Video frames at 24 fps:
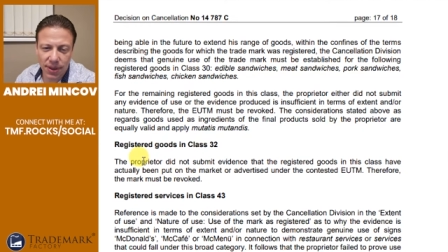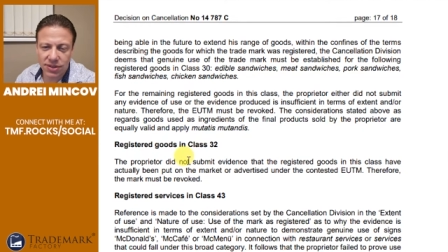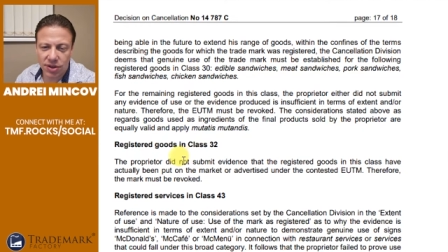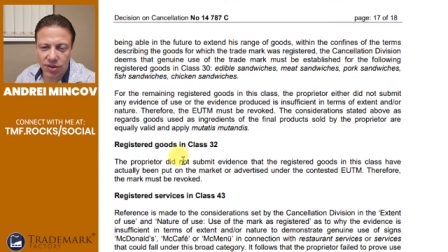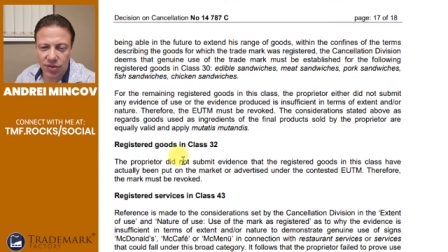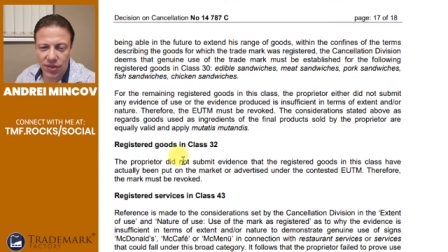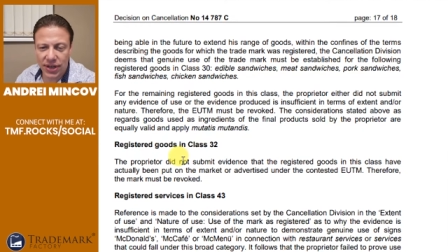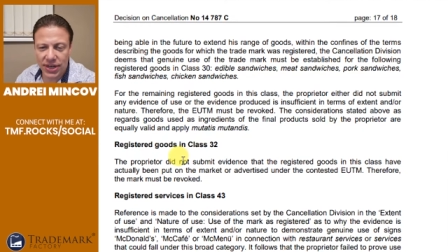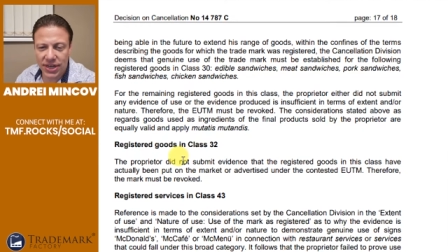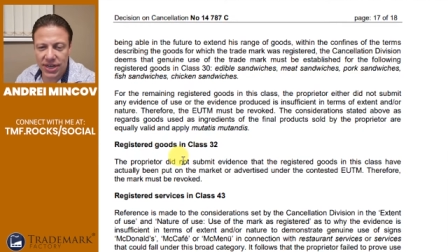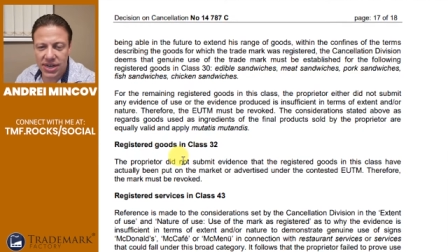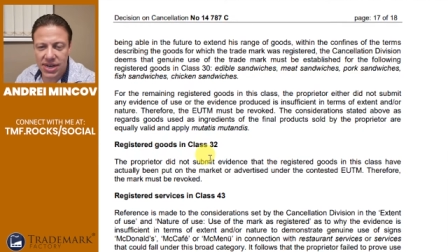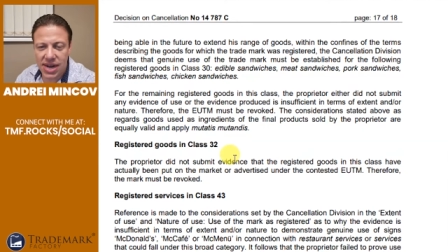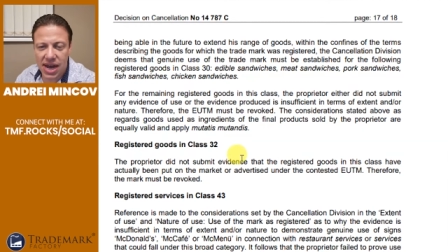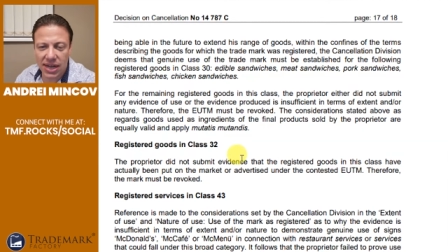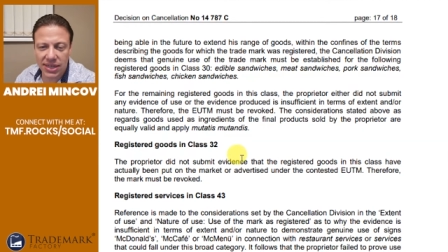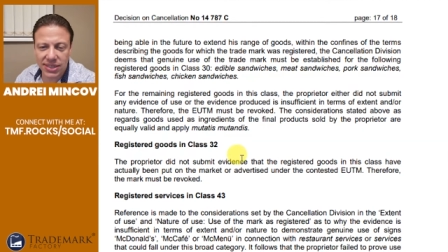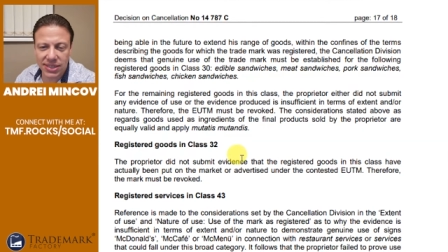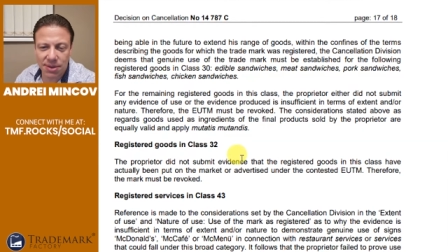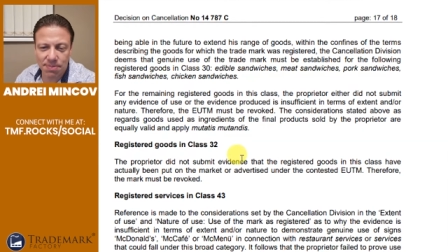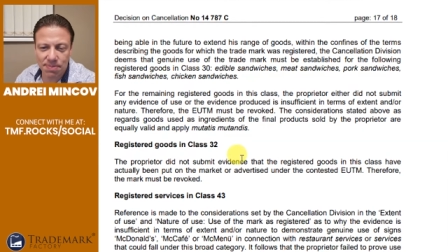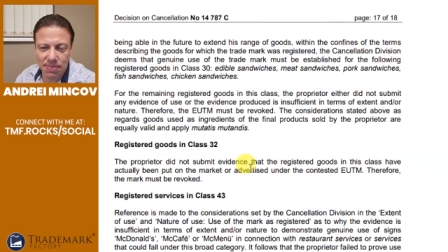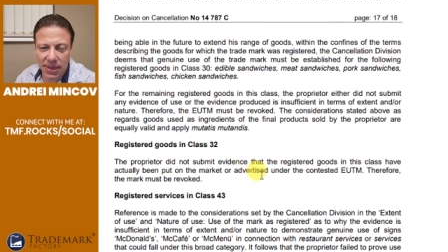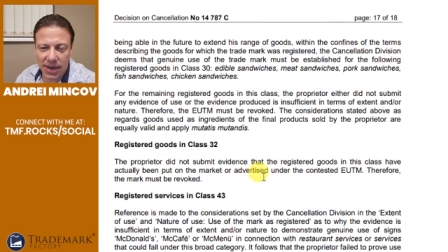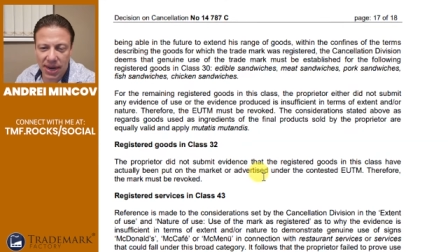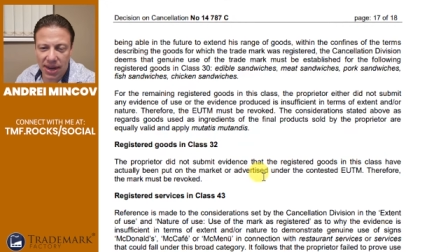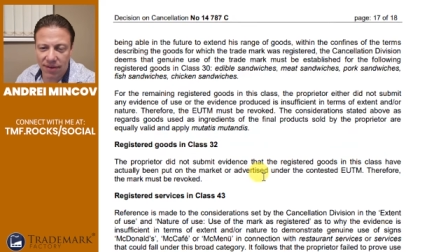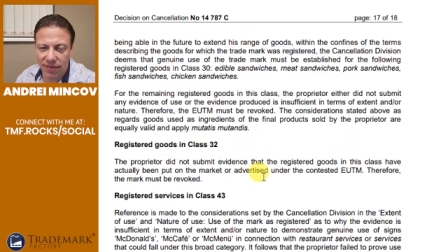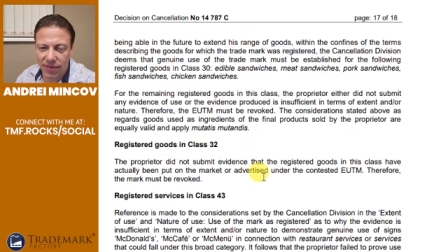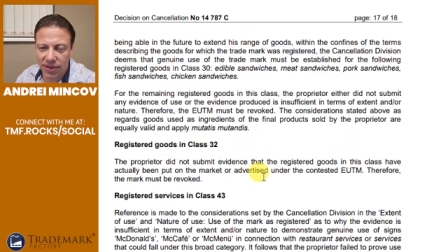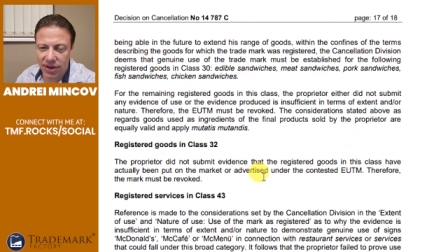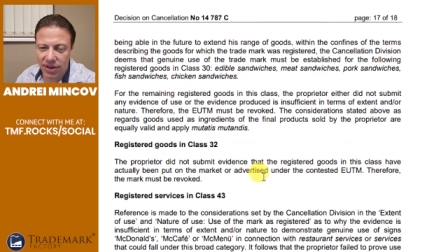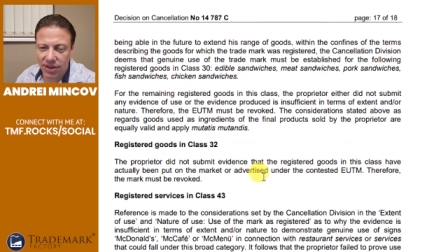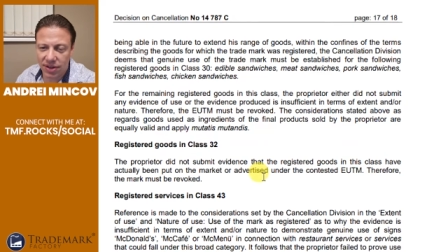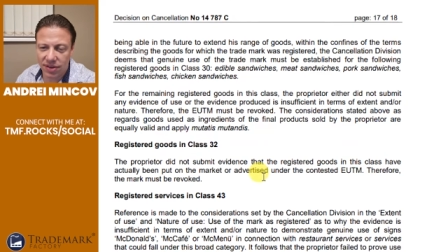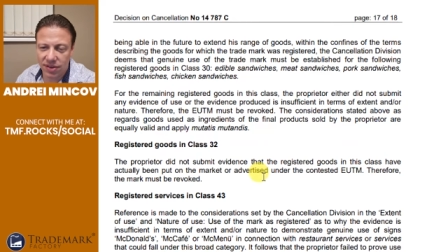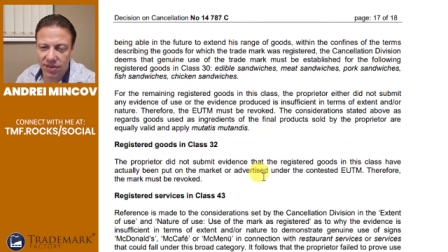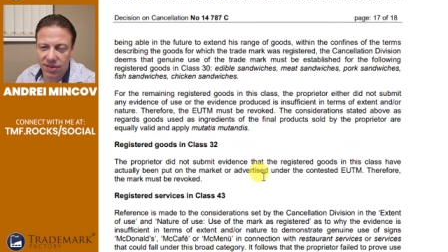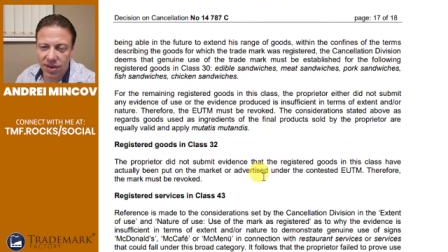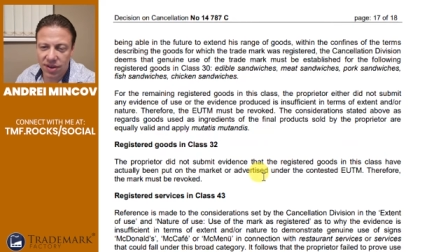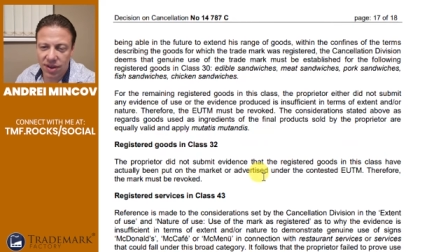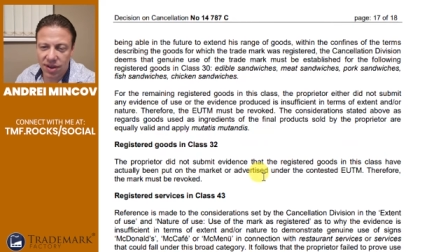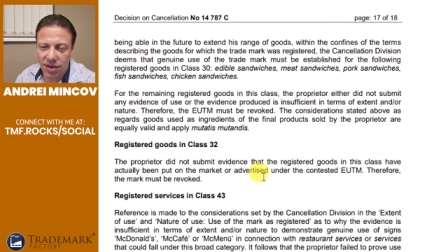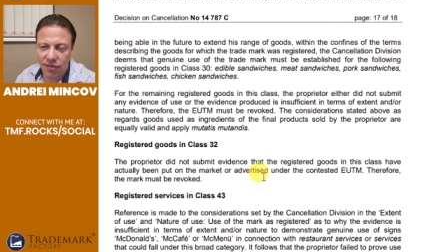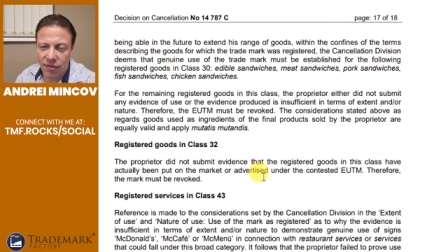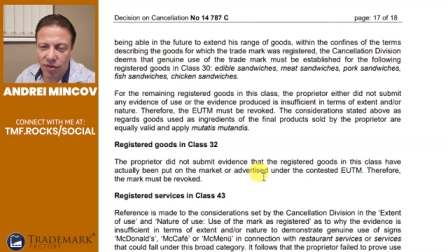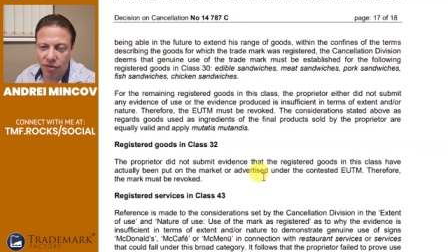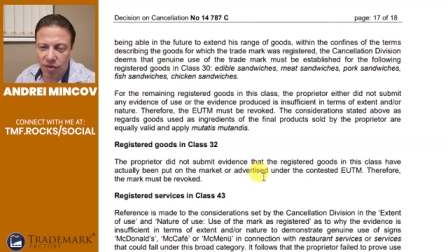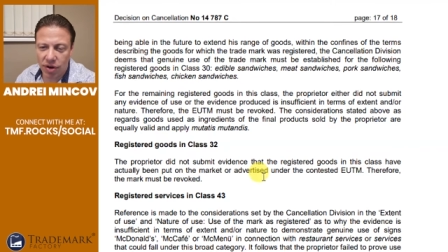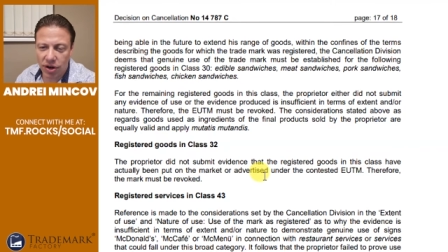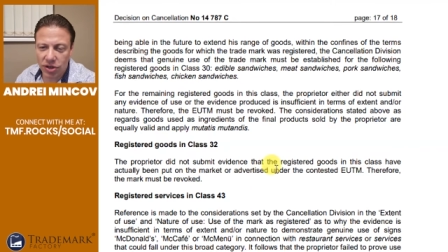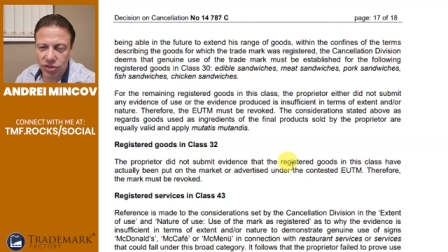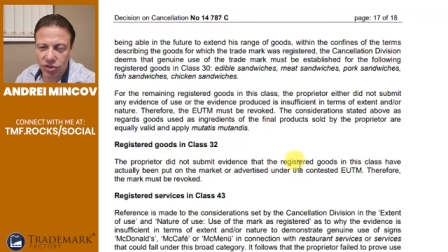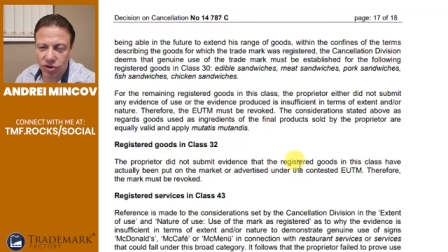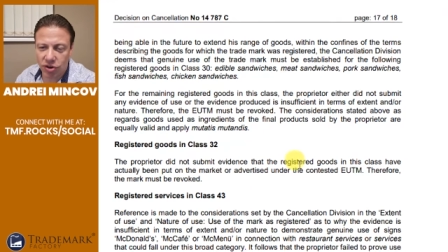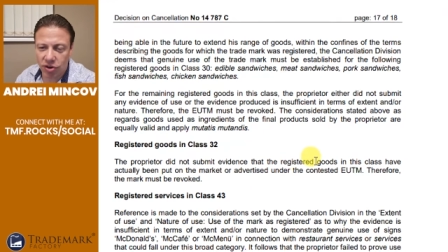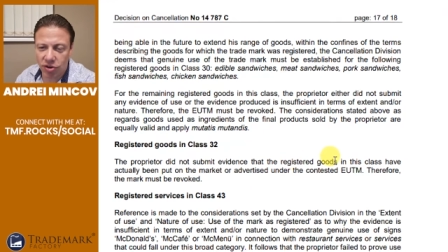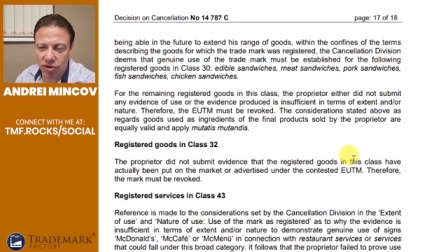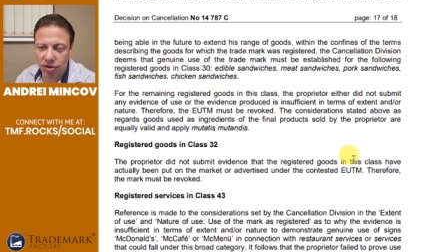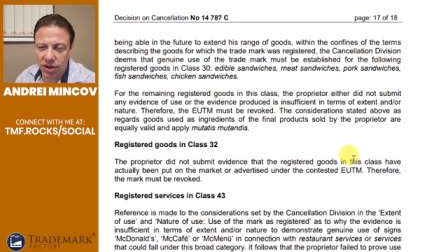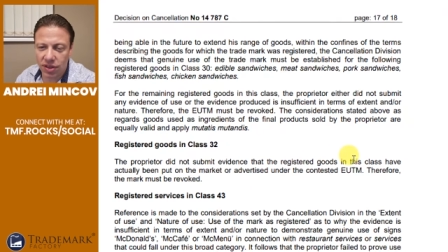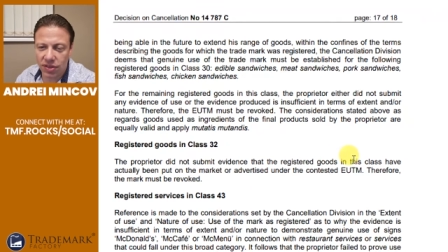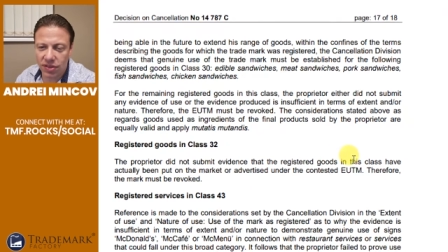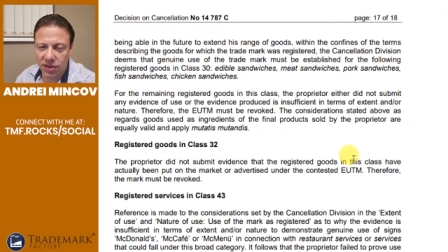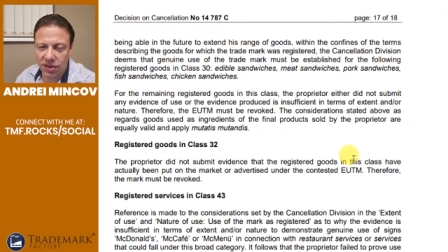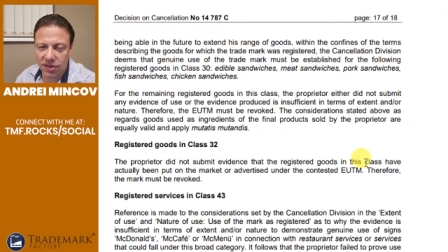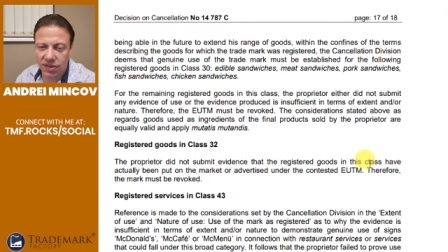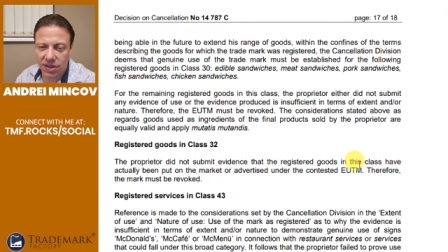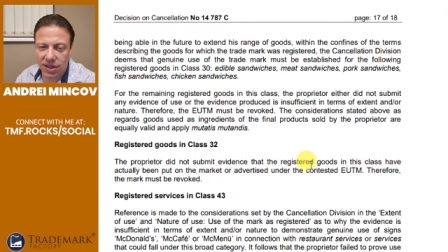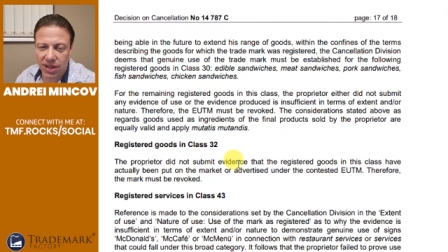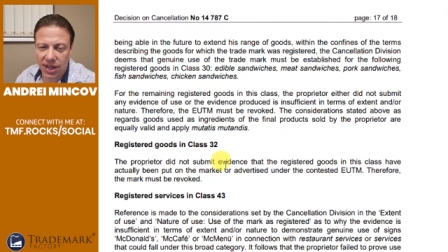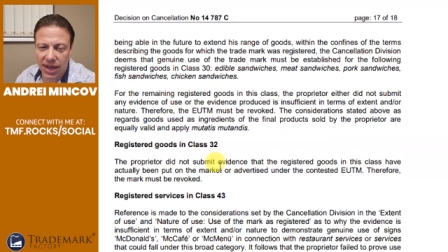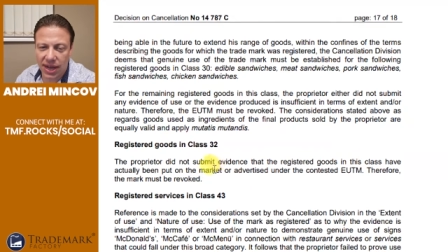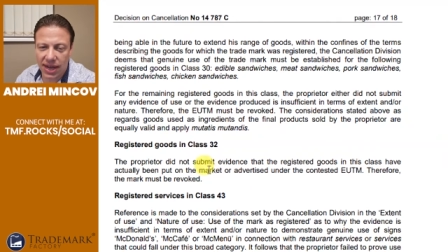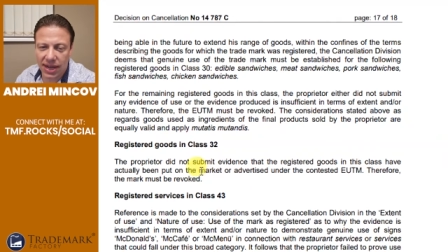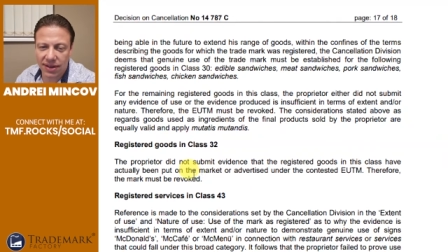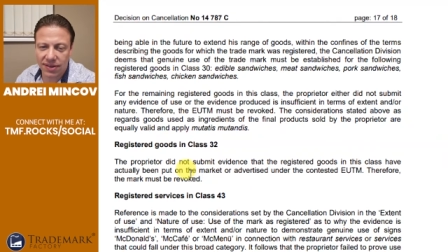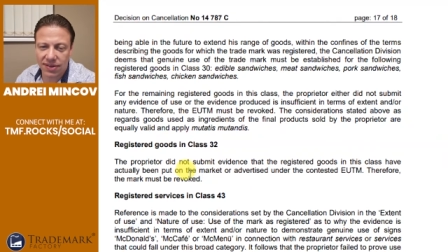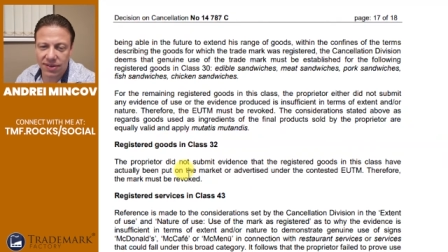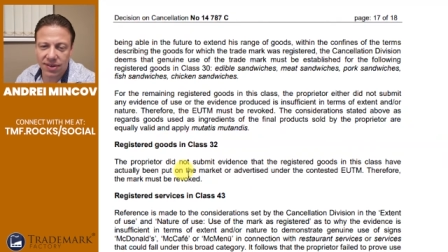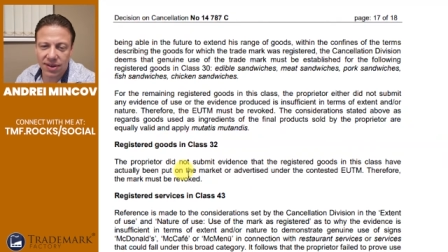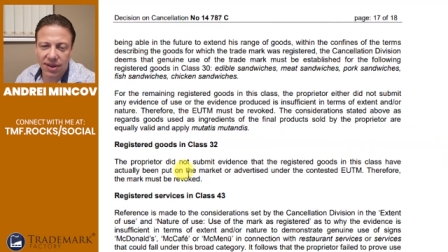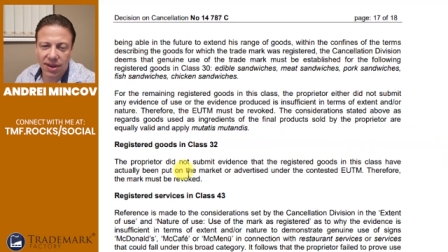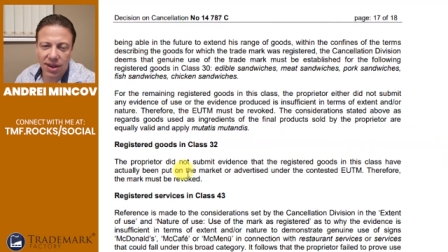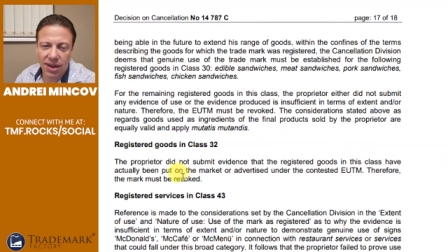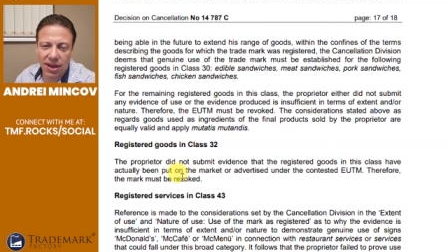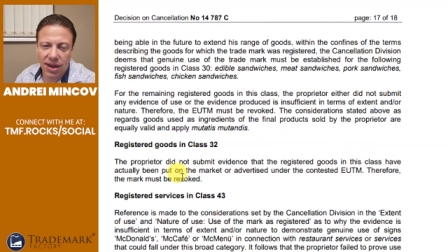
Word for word: So they did not submit evidence for registered good in this class